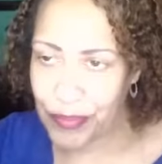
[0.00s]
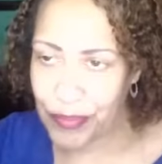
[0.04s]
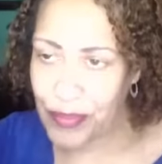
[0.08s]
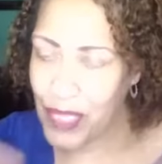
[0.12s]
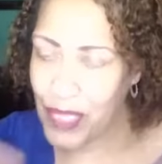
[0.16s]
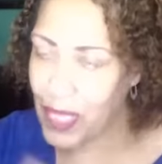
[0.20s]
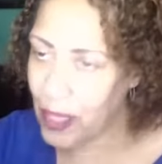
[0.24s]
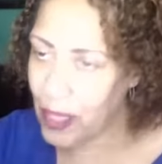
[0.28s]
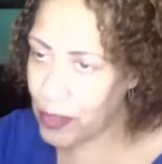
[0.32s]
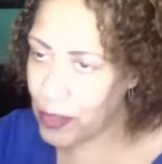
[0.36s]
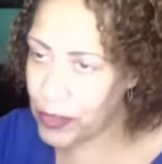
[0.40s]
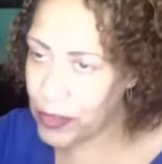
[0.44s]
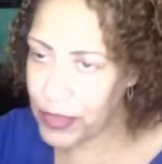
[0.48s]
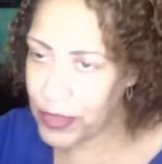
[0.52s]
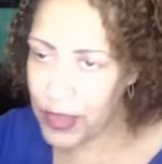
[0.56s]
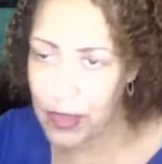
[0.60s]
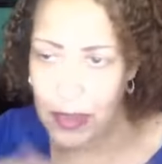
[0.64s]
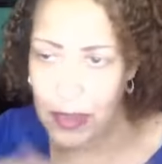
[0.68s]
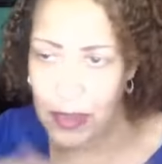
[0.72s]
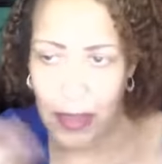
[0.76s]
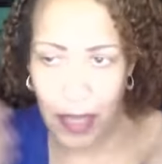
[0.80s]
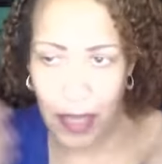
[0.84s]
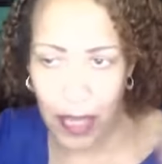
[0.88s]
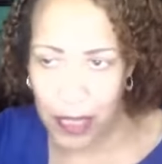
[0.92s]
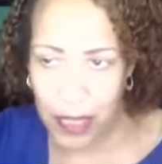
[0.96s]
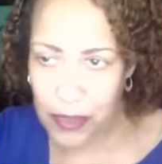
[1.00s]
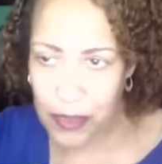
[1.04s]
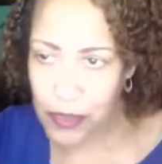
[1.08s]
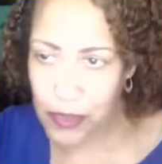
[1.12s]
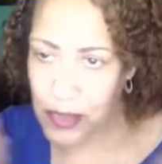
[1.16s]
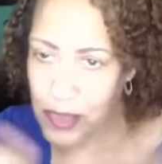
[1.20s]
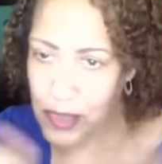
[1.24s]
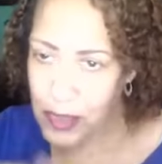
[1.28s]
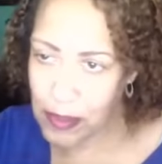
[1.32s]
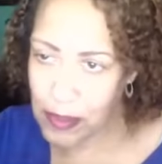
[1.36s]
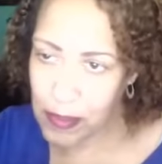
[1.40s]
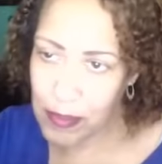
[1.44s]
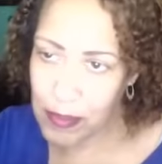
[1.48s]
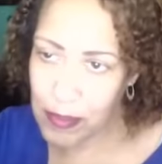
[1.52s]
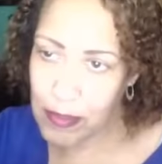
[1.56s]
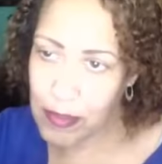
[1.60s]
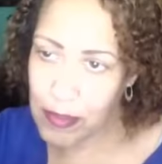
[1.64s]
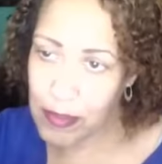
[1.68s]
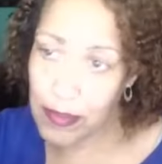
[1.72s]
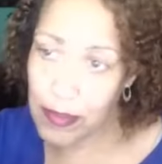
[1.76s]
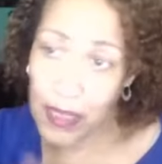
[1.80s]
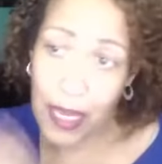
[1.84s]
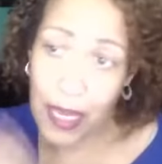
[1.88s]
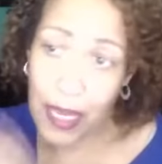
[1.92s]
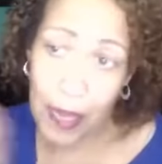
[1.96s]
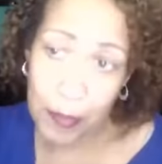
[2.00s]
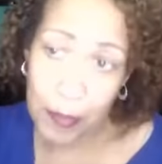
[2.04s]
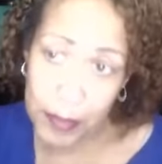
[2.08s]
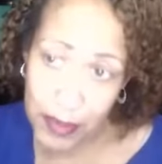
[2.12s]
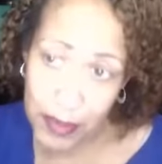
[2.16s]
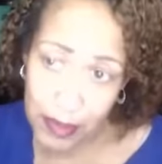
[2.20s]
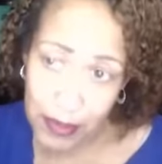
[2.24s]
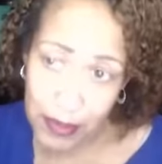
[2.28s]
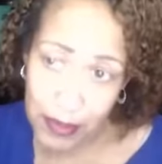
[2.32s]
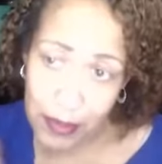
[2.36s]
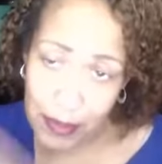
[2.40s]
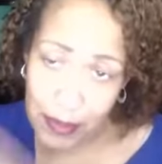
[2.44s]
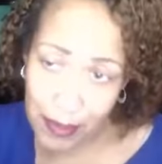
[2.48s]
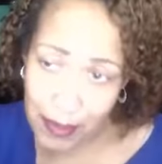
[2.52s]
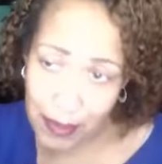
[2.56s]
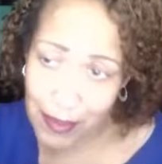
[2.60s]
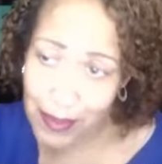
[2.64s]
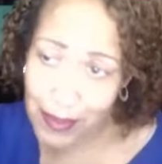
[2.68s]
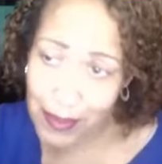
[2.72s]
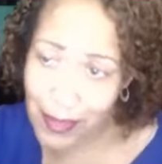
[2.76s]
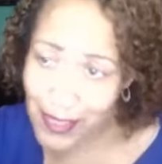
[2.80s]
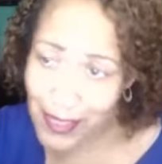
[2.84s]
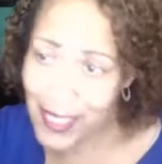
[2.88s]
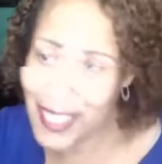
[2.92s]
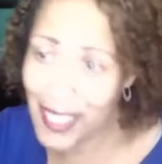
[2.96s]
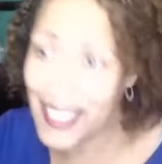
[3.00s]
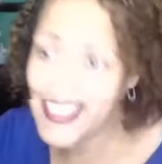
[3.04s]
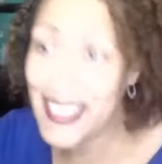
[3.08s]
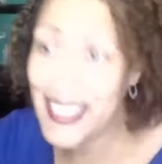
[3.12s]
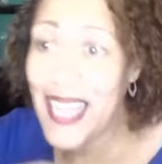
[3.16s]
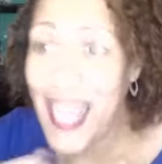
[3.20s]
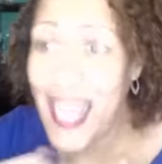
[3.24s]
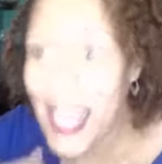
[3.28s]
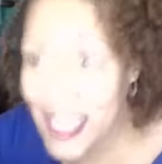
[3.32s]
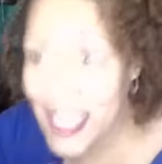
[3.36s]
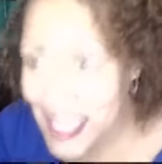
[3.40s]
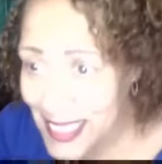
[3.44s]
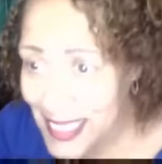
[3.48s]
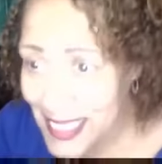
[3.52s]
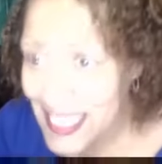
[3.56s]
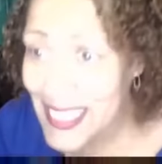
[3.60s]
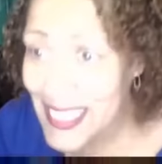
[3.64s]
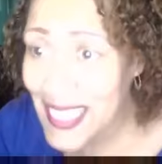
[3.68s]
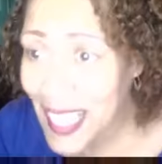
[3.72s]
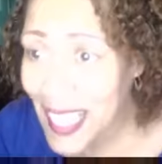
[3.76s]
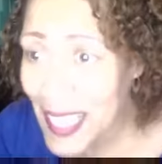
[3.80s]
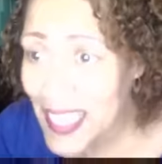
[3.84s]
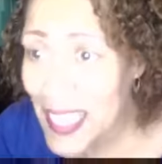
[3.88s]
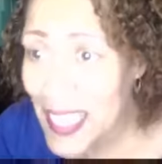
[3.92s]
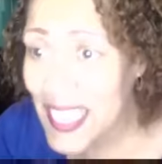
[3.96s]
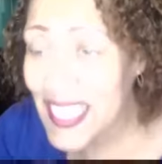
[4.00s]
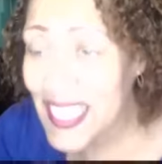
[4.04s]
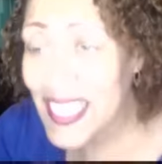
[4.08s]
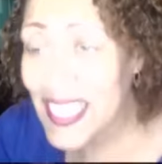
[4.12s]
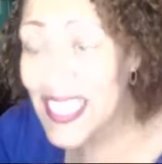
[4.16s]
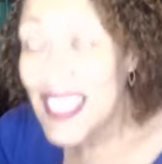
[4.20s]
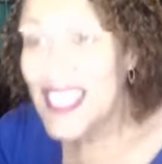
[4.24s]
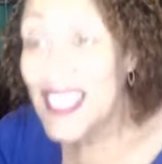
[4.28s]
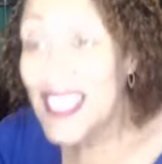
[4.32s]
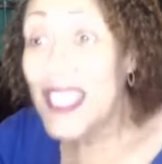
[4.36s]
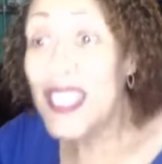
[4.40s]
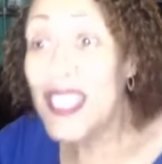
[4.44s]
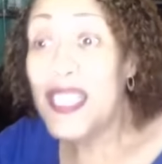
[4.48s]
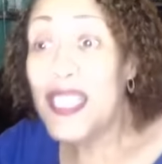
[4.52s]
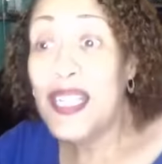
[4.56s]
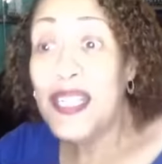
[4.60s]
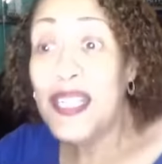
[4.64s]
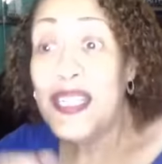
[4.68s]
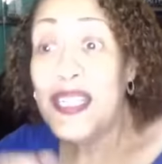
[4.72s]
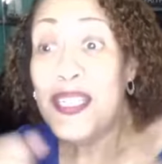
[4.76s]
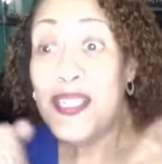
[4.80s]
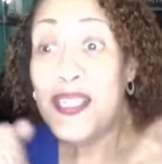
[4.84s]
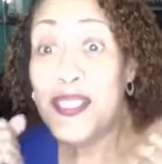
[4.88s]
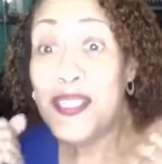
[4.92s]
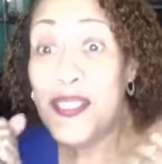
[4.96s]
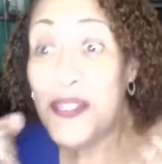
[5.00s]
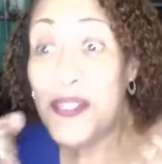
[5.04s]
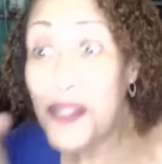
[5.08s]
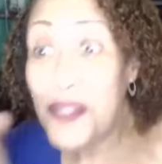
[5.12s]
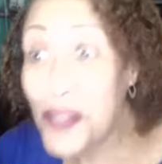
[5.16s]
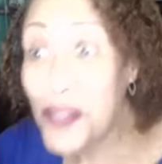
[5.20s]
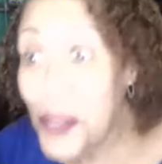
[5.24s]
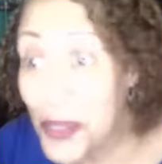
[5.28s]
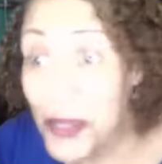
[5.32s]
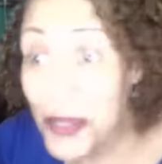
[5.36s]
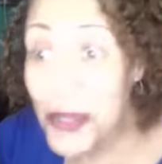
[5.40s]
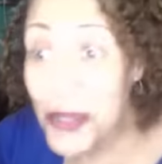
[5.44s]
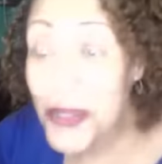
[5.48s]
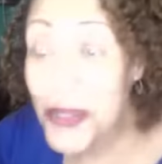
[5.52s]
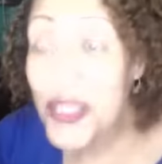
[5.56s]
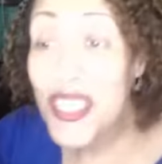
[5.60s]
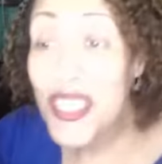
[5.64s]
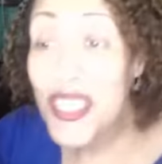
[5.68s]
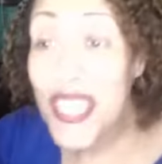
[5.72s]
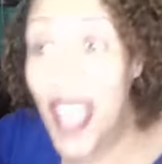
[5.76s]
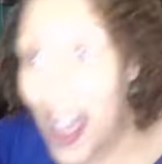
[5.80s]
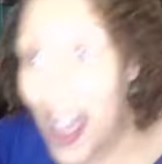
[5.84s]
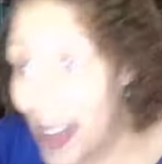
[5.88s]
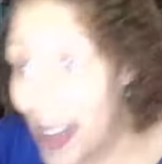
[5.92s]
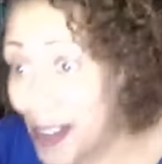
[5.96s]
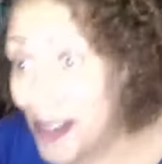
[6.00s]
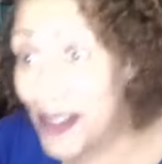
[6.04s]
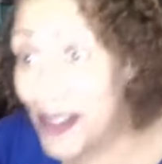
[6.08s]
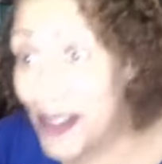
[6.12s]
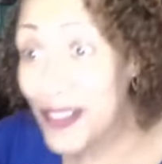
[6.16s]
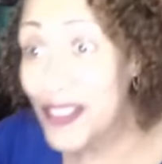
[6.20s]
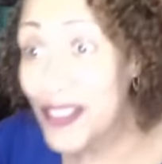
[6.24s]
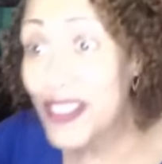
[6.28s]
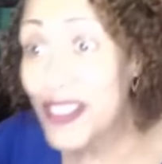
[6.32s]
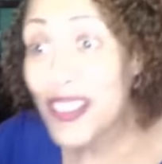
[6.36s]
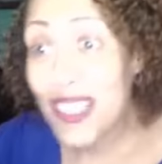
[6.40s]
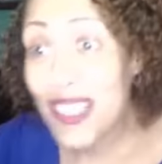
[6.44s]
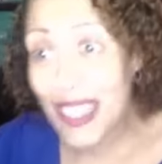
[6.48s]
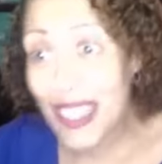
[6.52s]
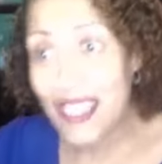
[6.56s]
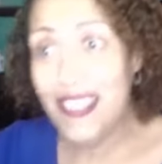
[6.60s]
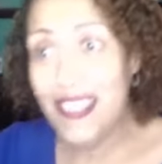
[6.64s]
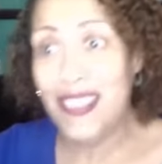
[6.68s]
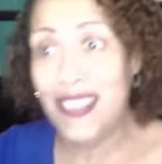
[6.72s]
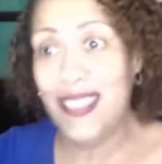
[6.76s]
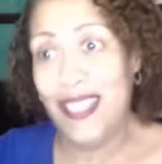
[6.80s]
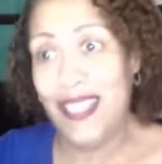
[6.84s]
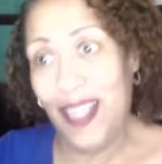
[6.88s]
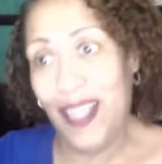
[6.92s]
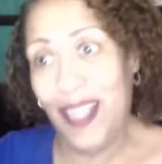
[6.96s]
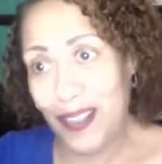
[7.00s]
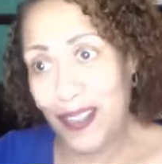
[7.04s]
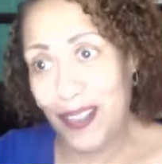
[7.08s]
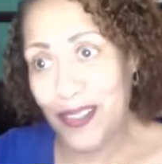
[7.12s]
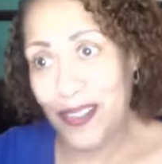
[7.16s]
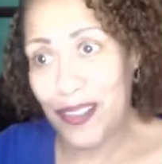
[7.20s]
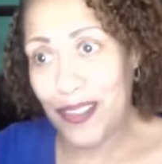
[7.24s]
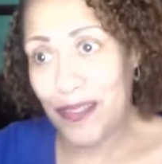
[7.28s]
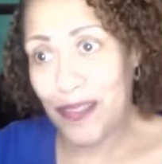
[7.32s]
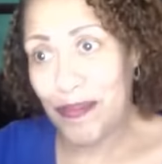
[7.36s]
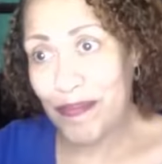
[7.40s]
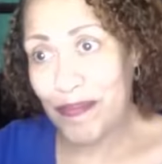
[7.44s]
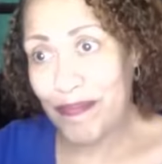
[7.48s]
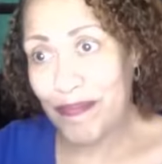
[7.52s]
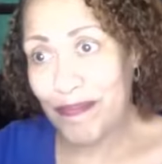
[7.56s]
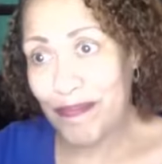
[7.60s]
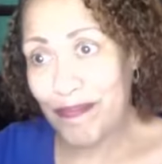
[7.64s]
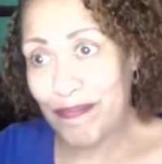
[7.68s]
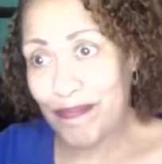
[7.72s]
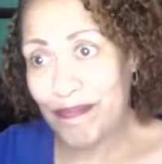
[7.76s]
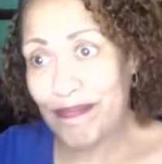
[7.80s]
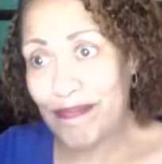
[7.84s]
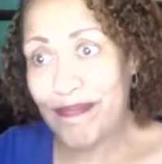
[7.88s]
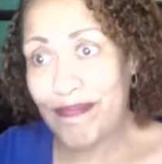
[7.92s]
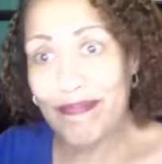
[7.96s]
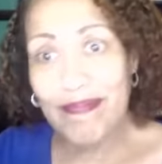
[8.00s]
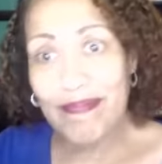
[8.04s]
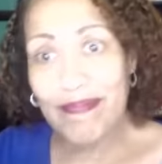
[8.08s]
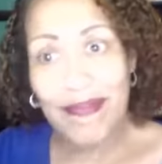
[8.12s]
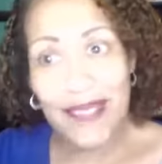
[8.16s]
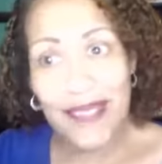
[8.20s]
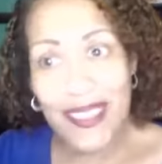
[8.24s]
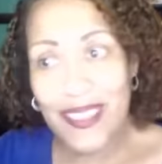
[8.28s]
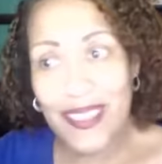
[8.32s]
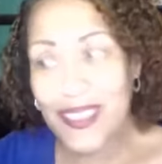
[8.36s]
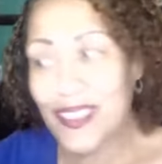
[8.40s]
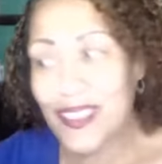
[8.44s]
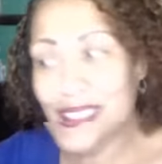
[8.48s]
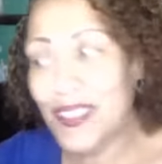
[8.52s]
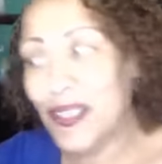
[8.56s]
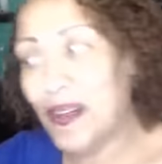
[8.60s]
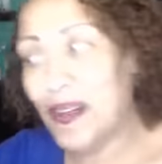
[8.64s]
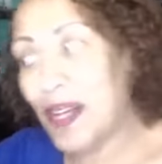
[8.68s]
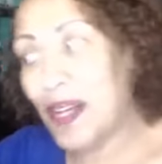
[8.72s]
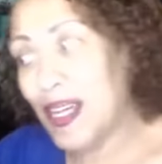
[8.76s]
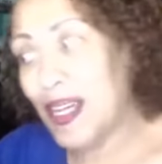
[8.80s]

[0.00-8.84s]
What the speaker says: healthy, hydrated, happy, and acting like new, younger skin cells. So